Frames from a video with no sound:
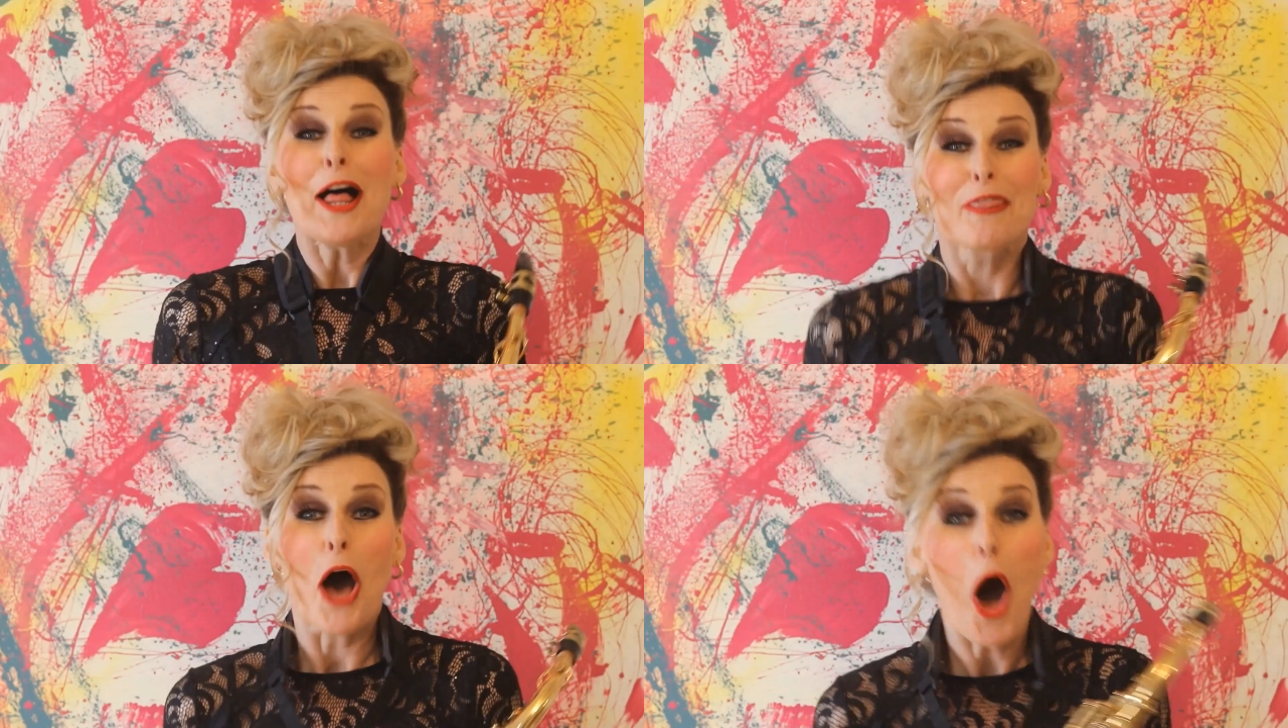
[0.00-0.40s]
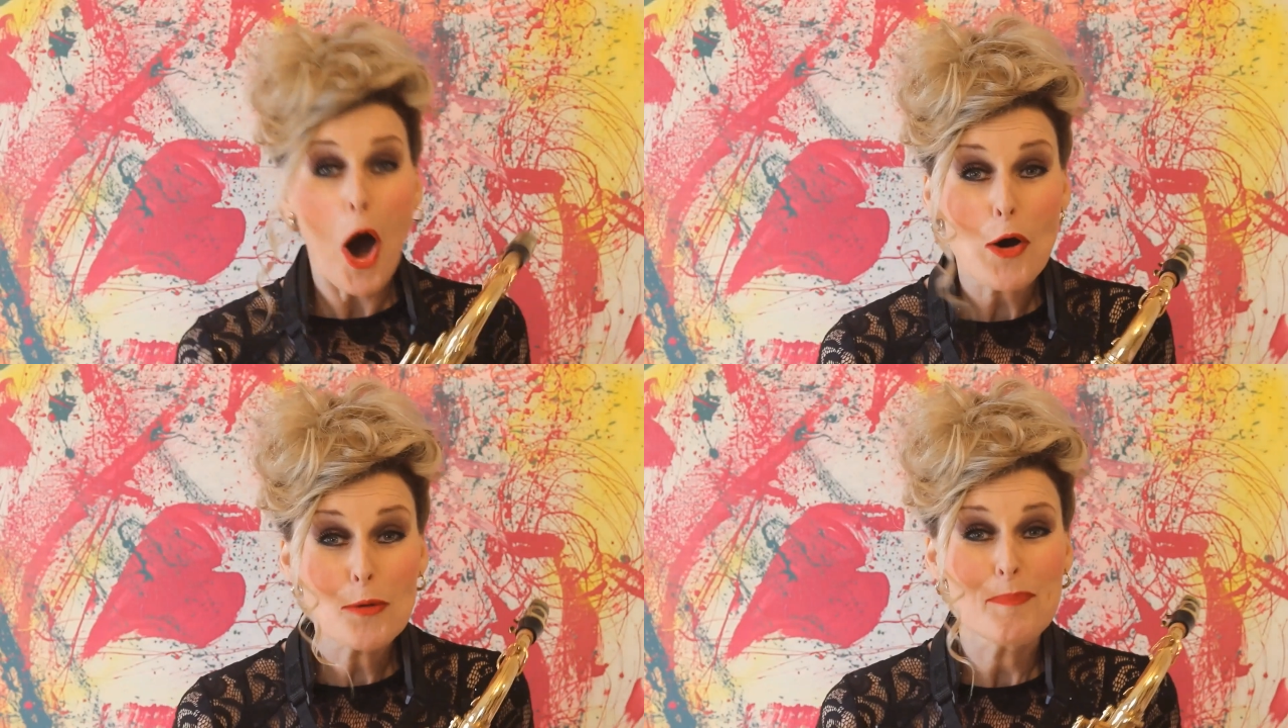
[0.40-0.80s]
The
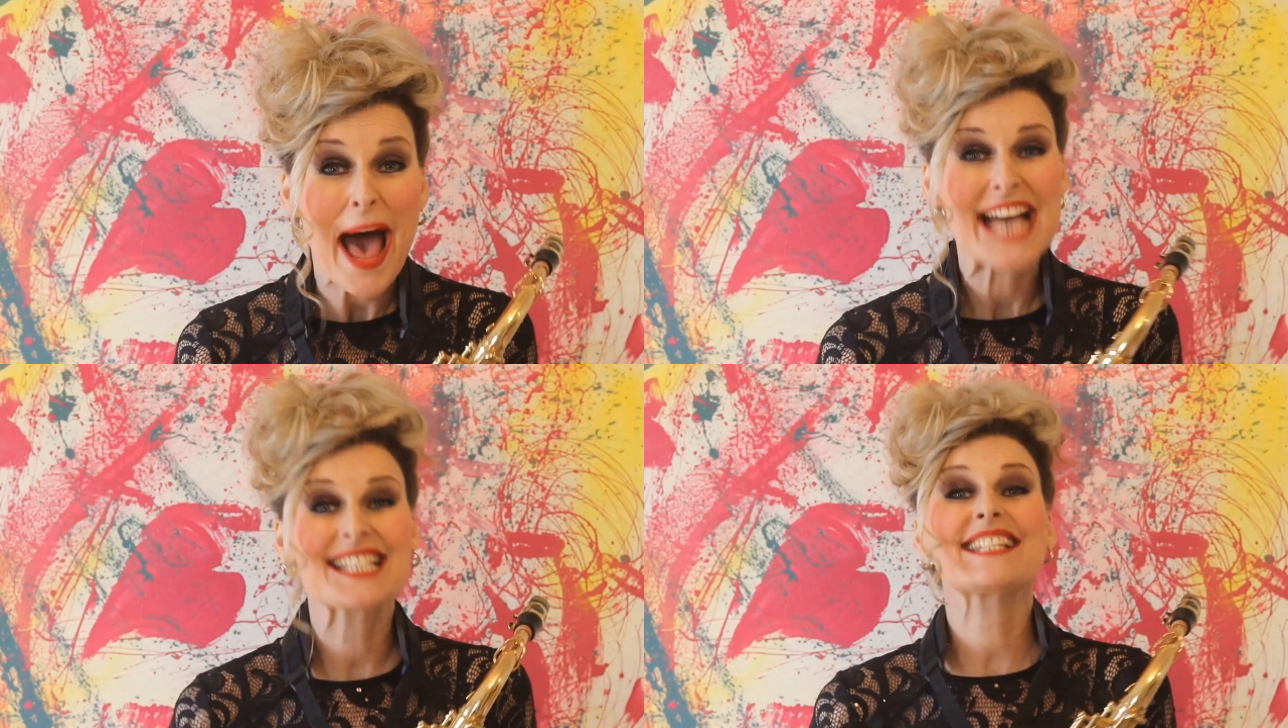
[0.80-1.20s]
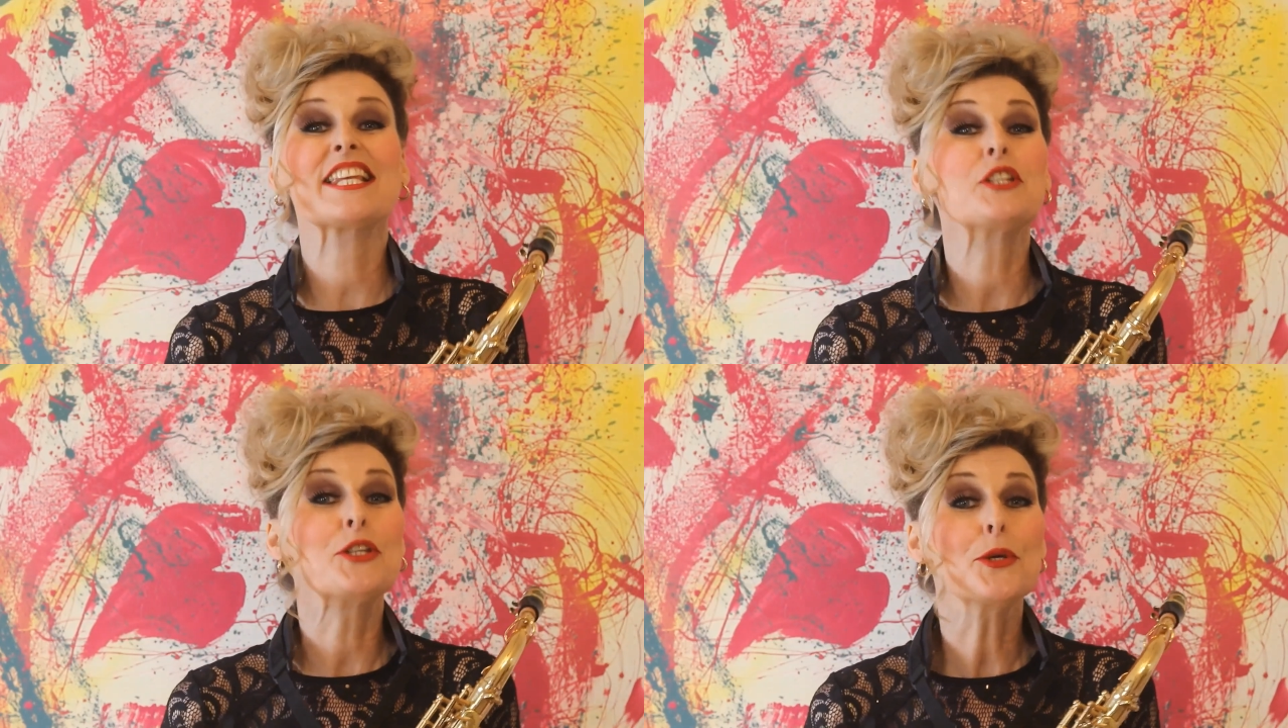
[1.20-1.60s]
whole band is
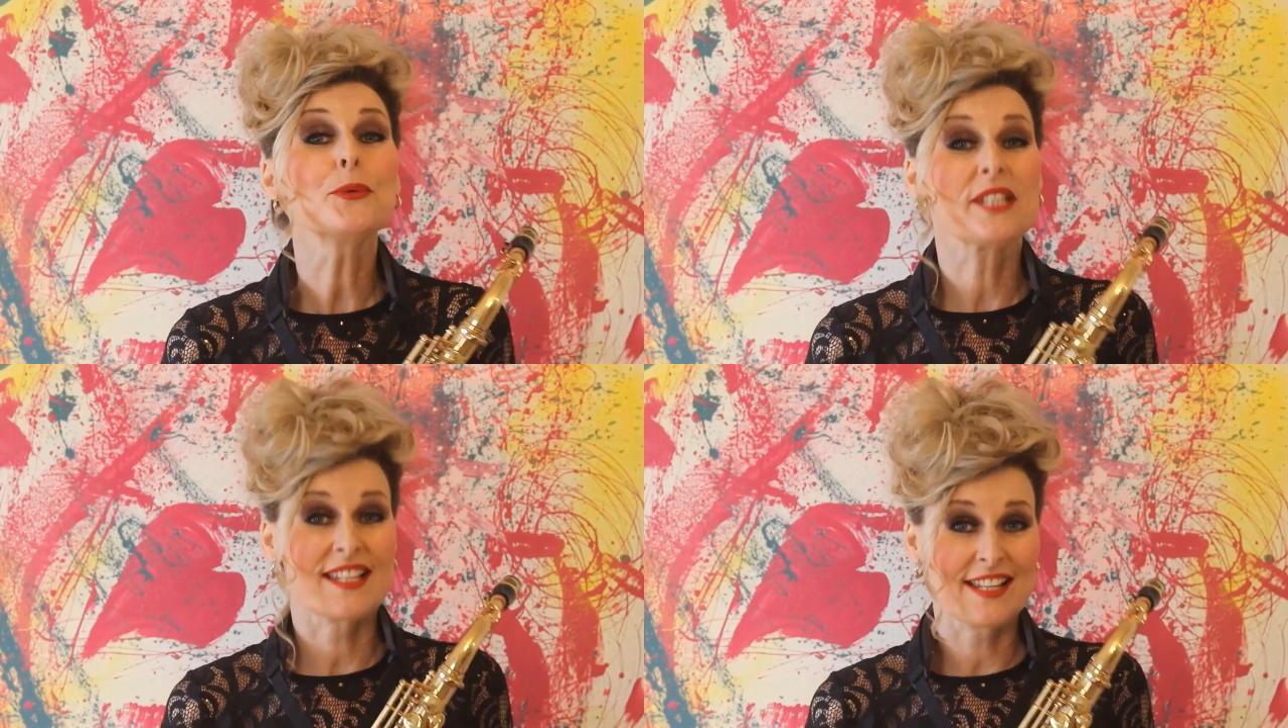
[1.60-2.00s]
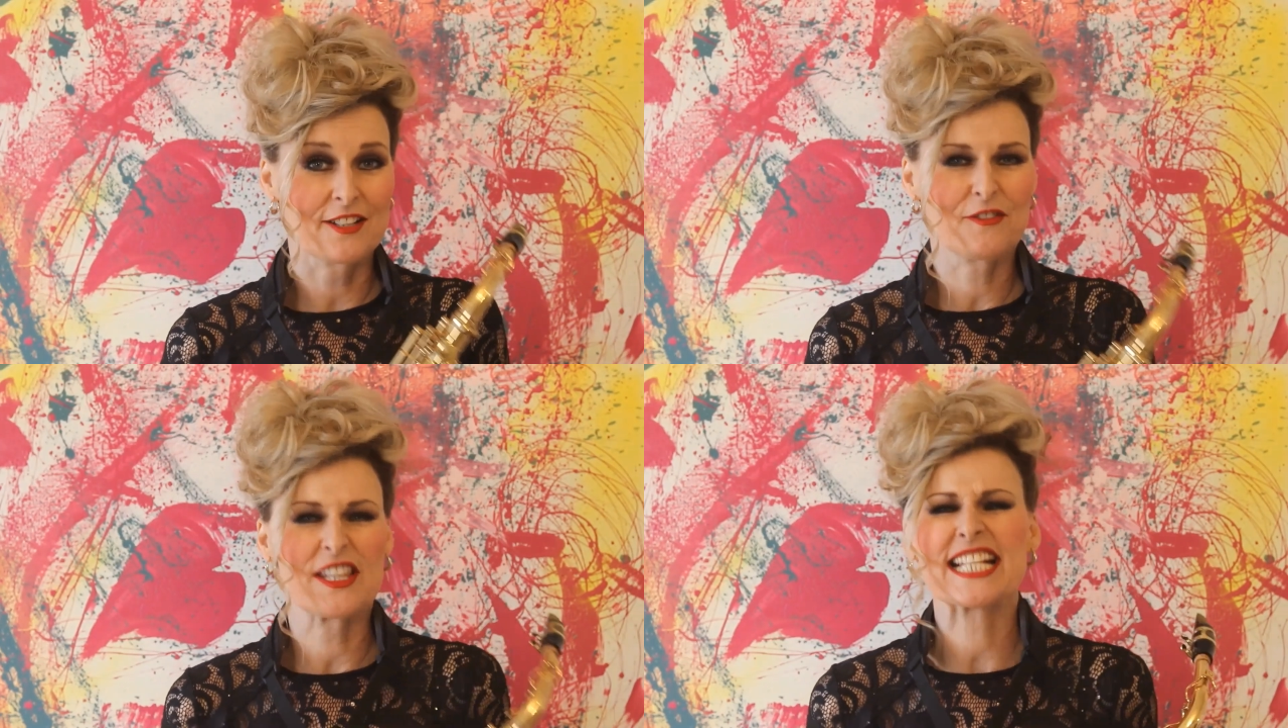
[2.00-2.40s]
in
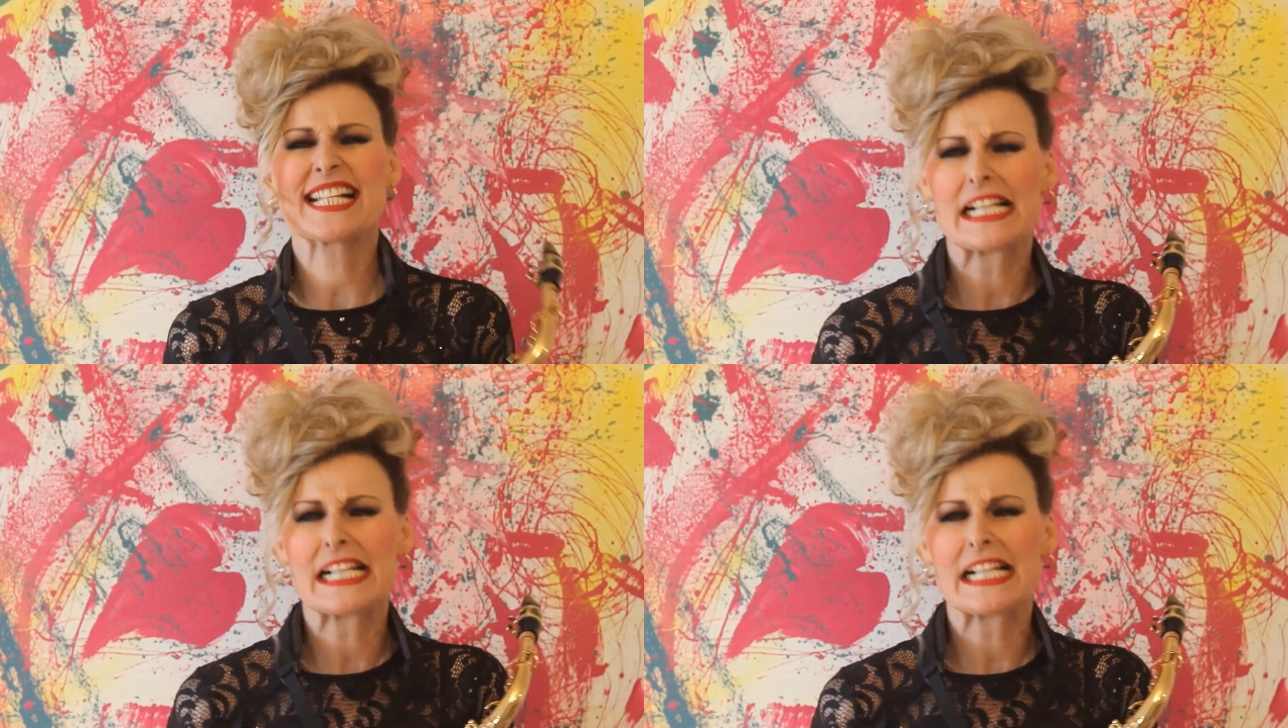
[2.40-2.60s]
unison for this